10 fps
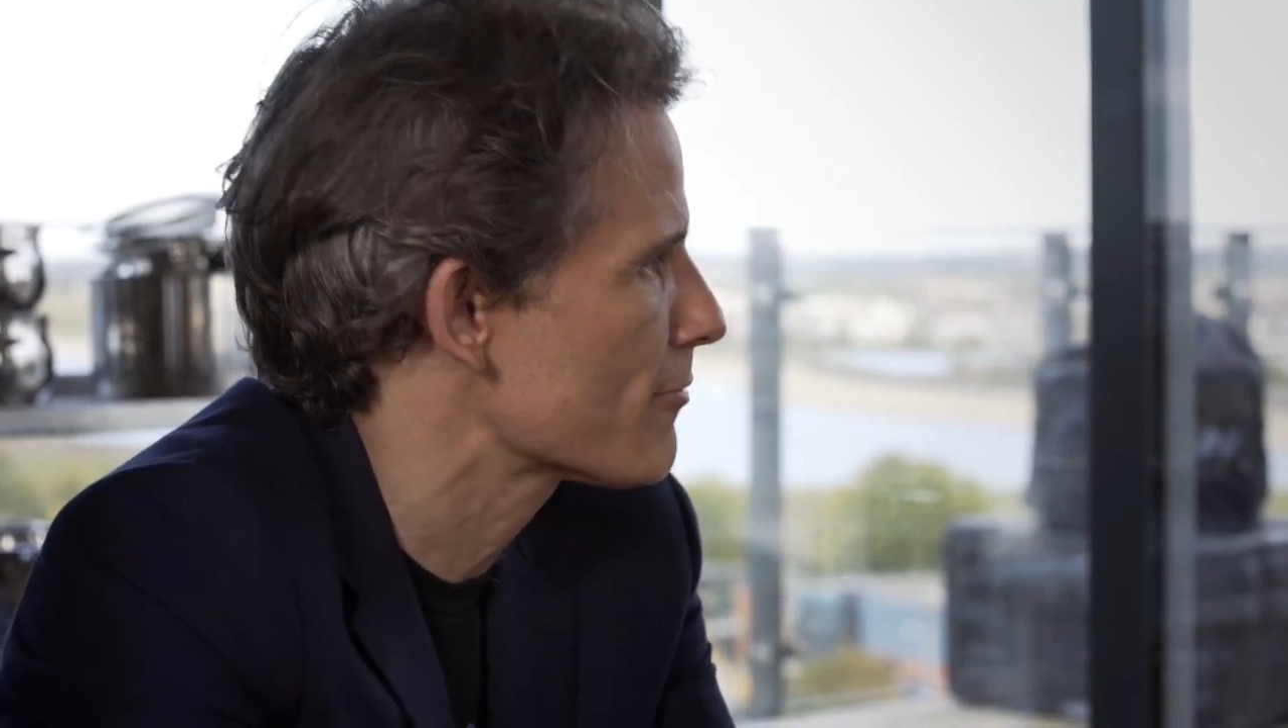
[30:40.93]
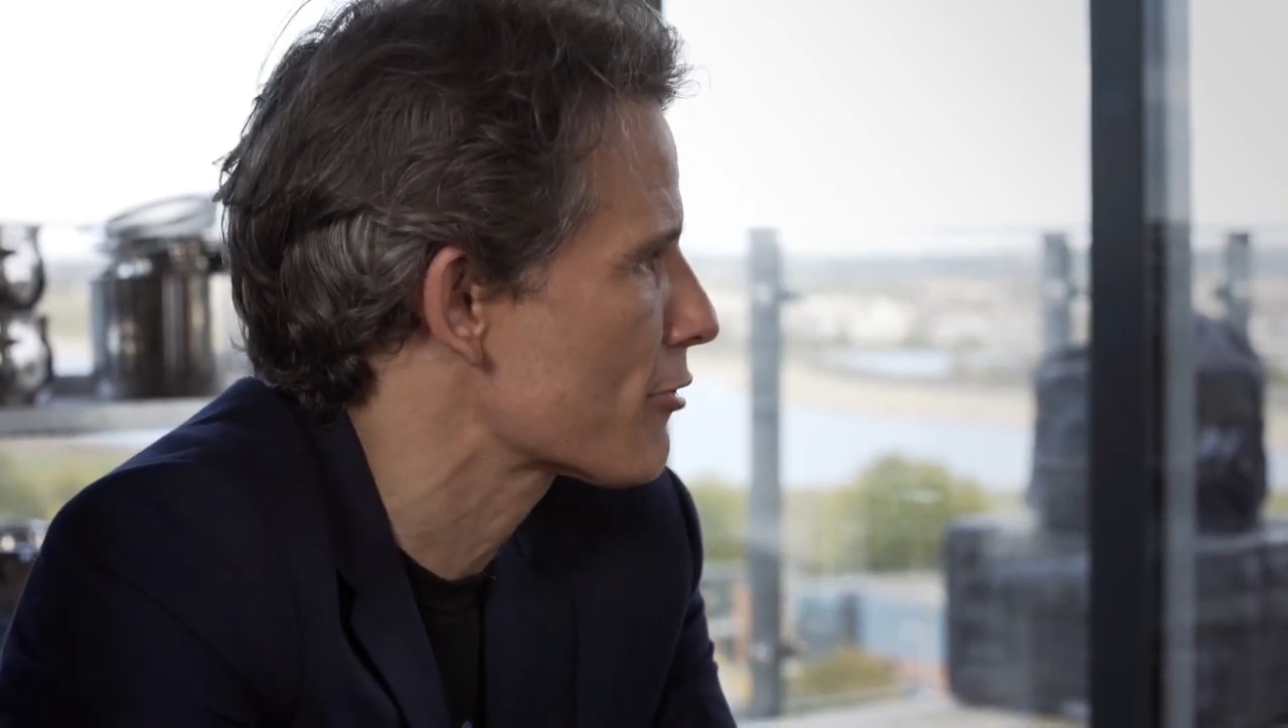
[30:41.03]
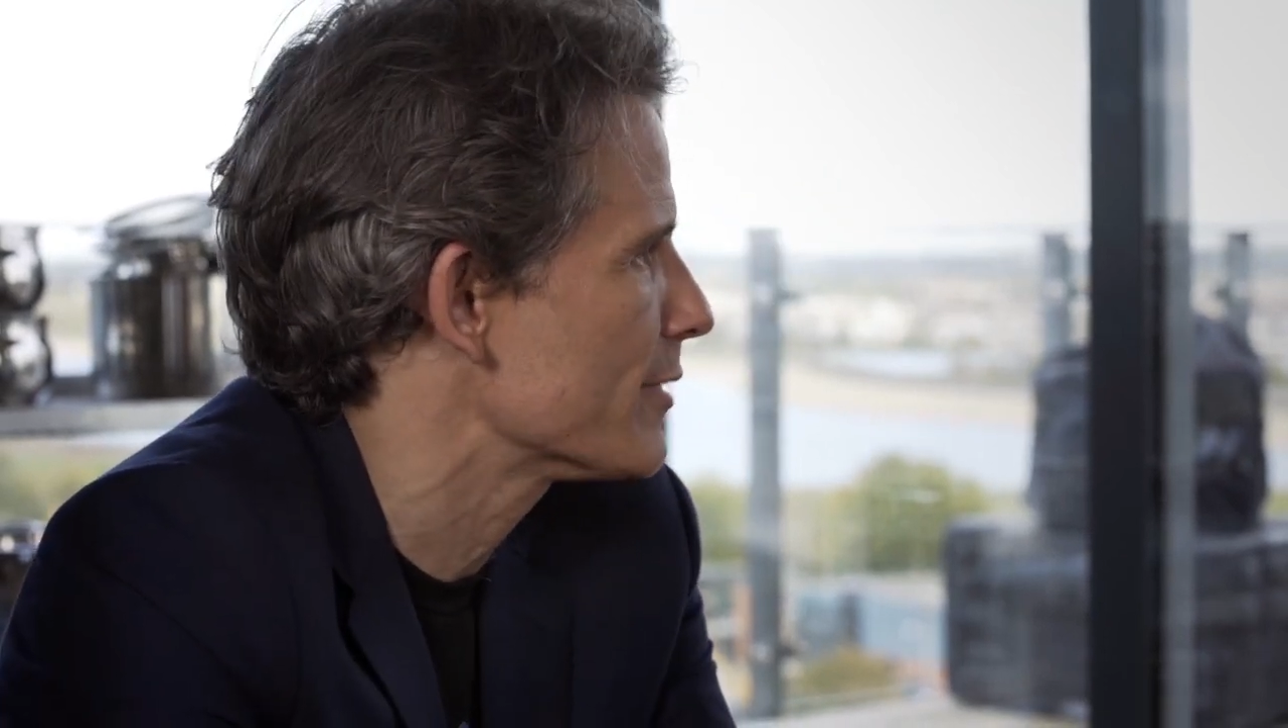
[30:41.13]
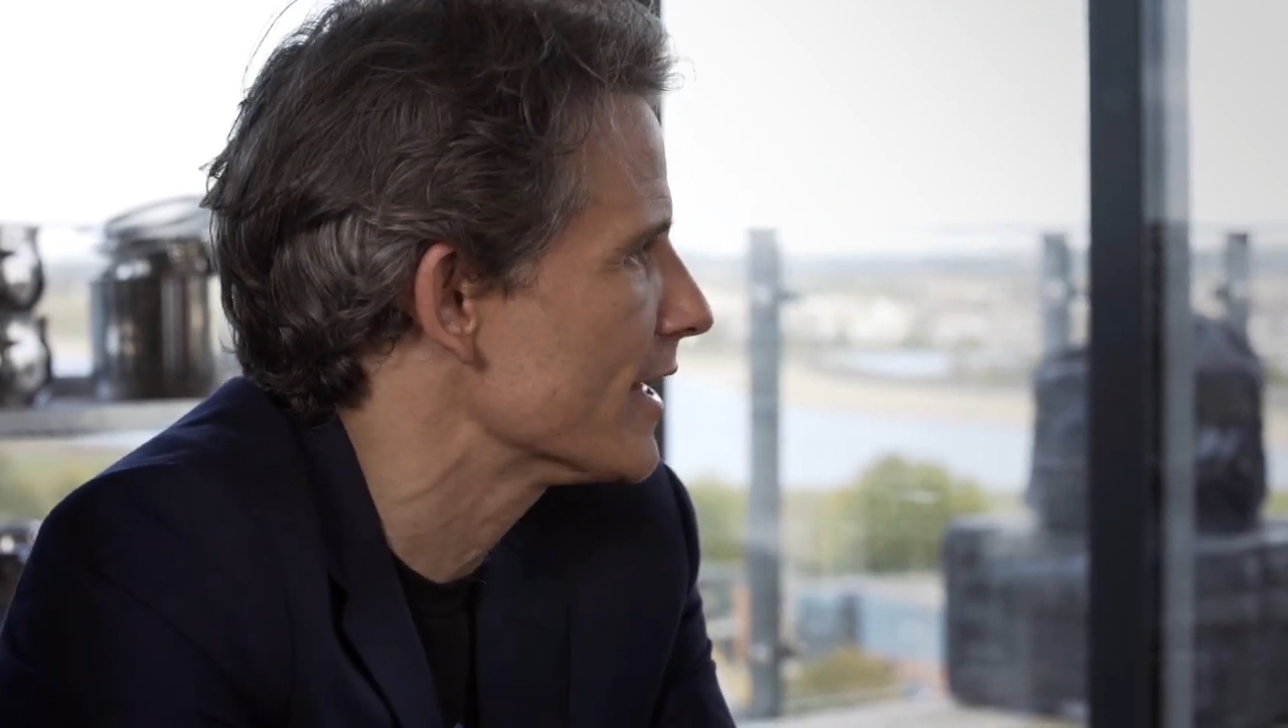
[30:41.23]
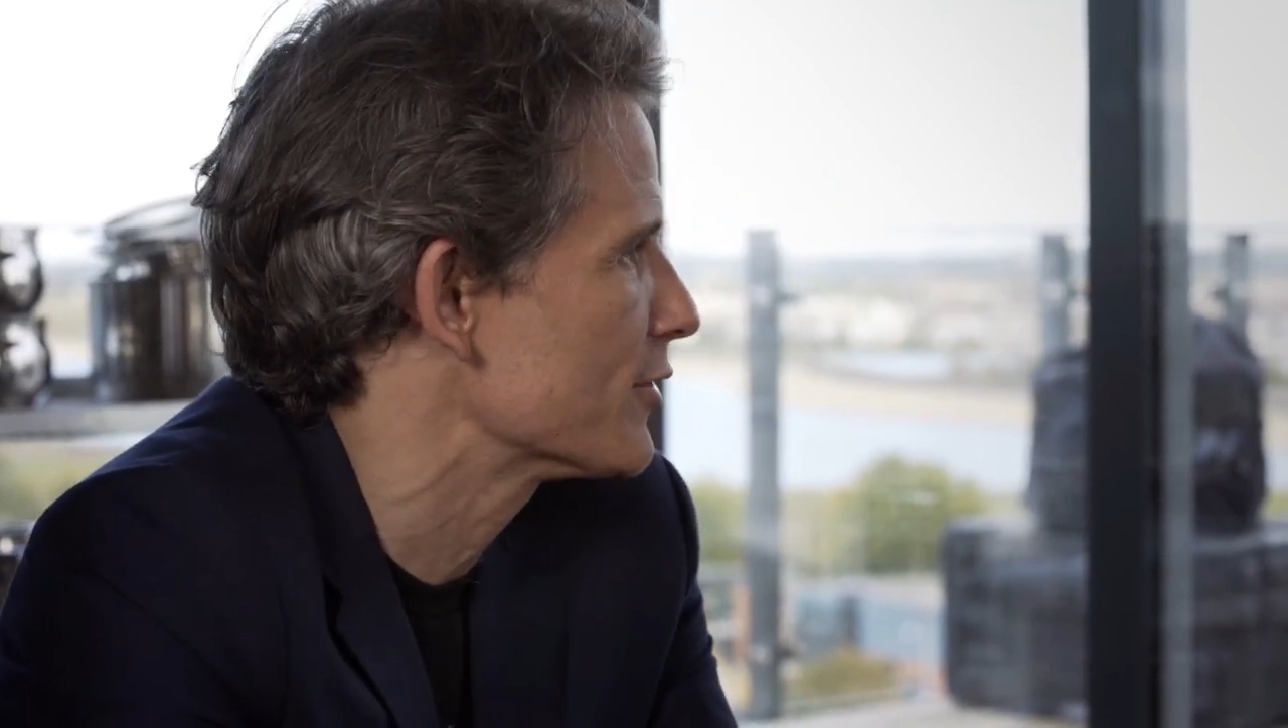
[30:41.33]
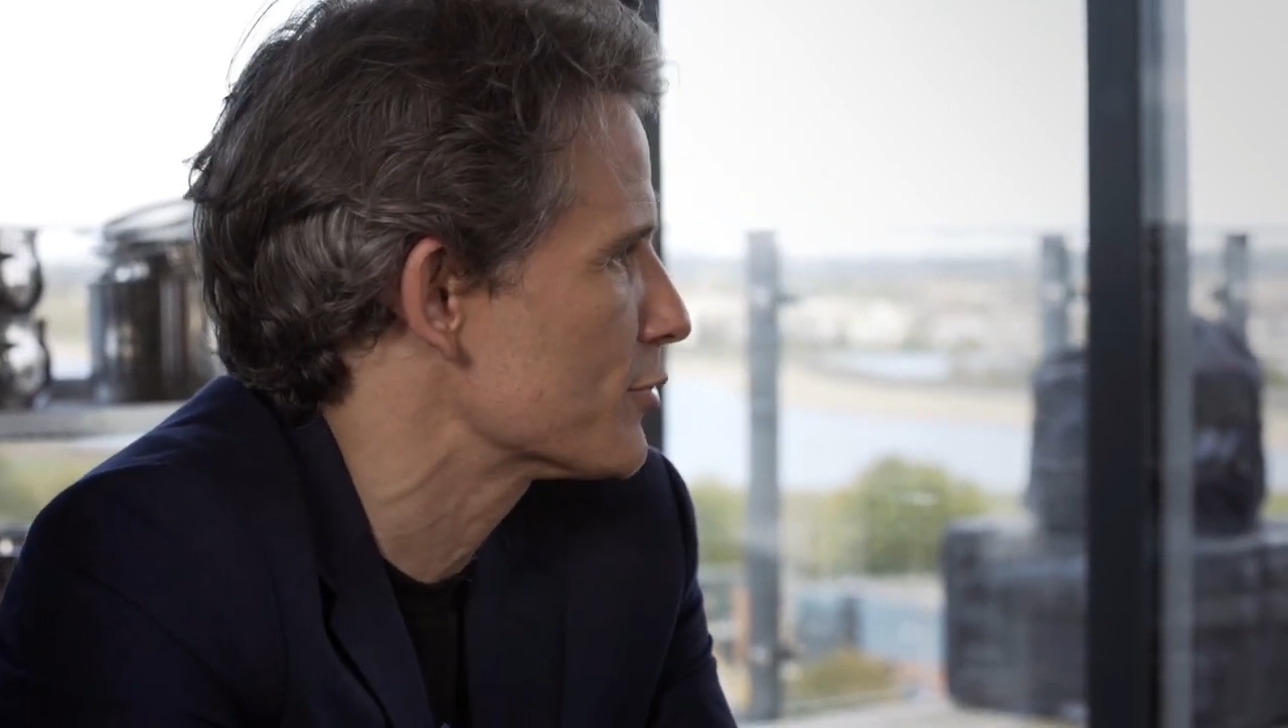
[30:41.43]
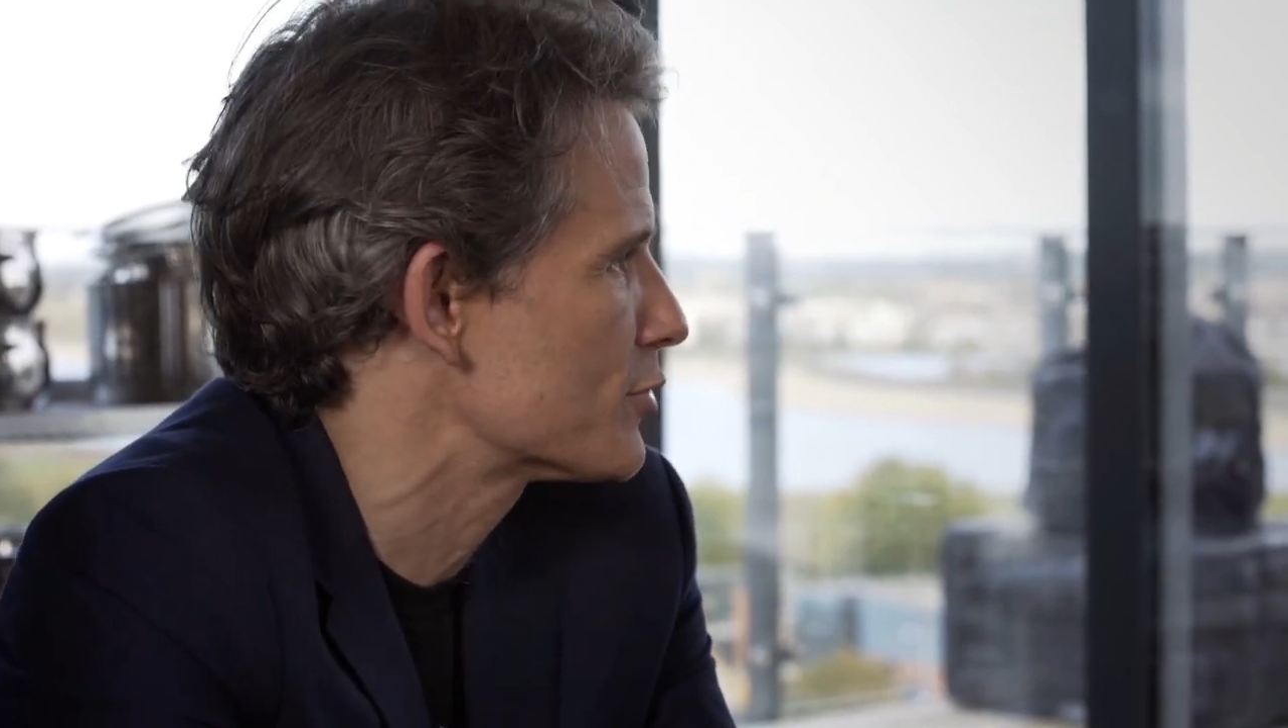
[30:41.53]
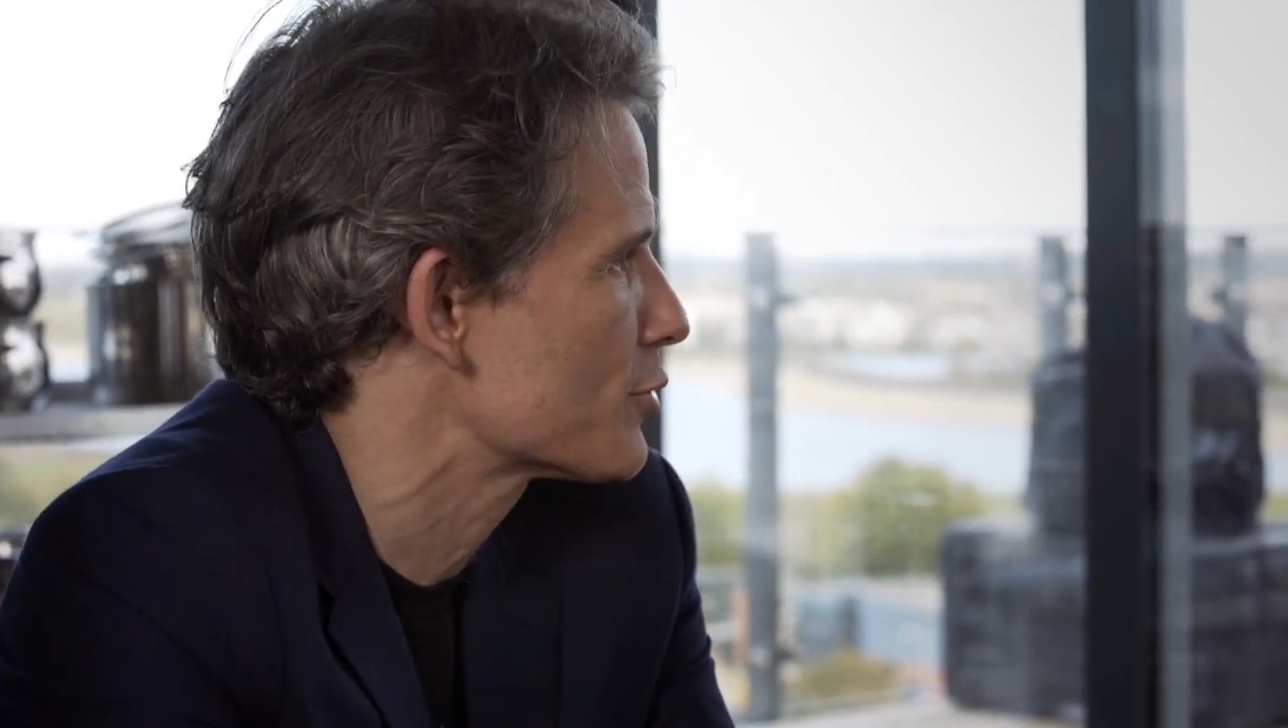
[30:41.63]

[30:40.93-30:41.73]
300